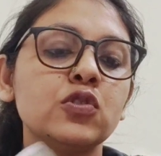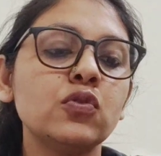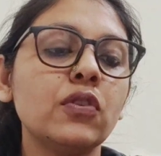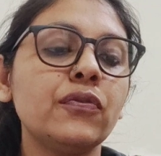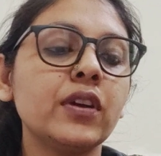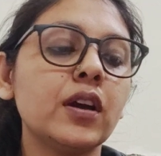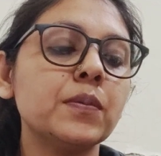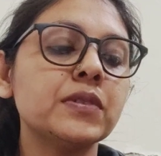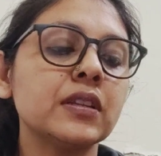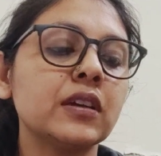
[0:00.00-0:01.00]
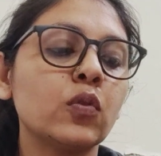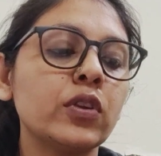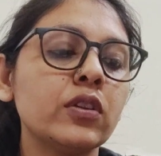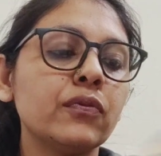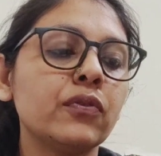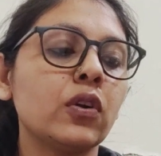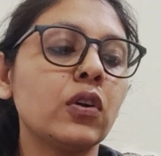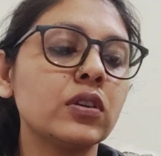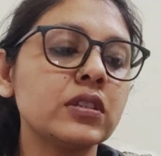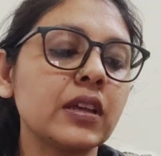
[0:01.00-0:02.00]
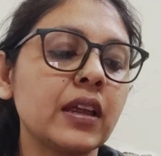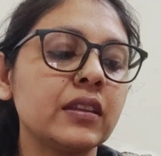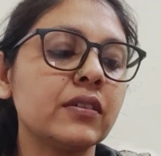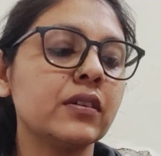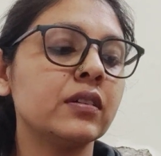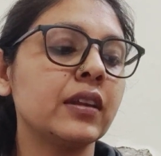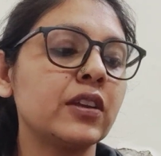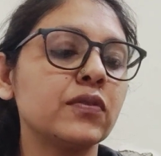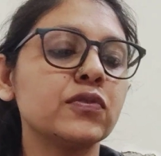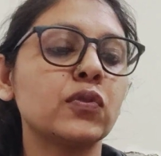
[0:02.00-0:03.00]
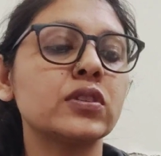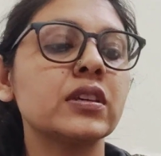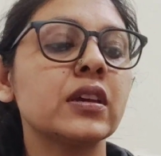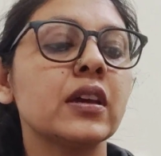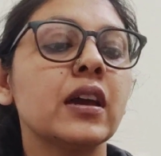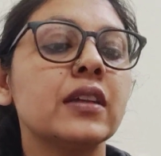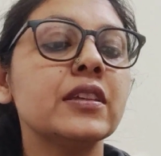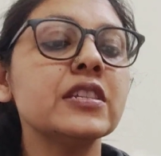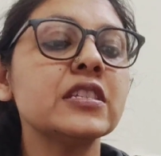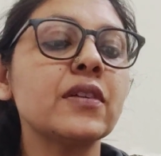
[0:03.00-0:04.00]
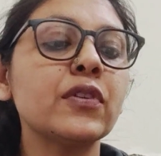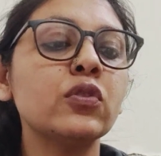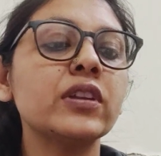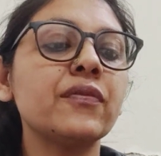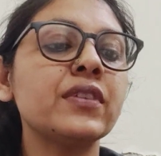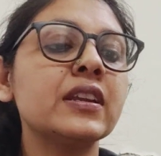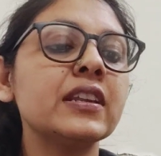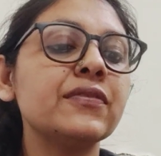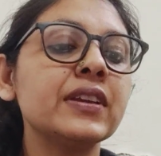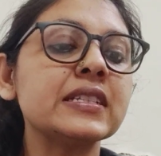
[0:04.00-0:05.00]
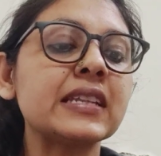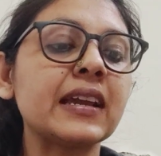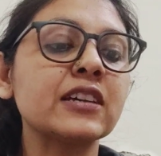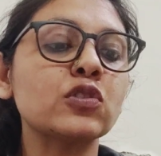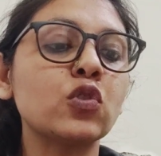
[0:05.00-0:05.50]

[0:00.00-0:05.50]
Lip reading: 2 of Cups and the Queen of Wands and the Knight of Swords. This is someone who definitely feels like a